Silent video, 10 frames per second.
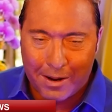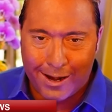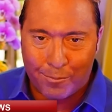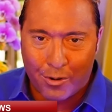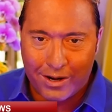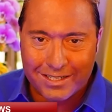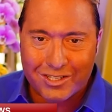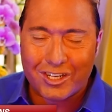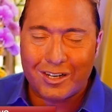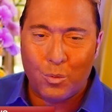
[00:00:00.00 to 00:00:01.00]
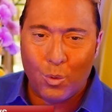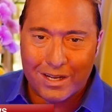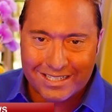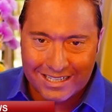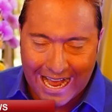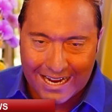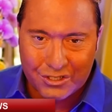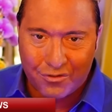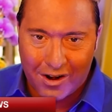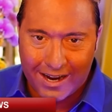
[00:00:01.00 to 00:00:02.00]
the CPI prints was
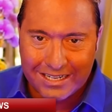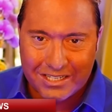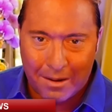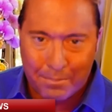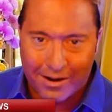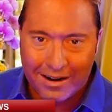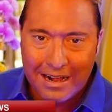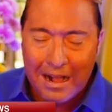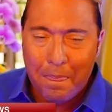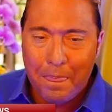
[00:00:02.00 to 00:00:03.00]
last Friday's number.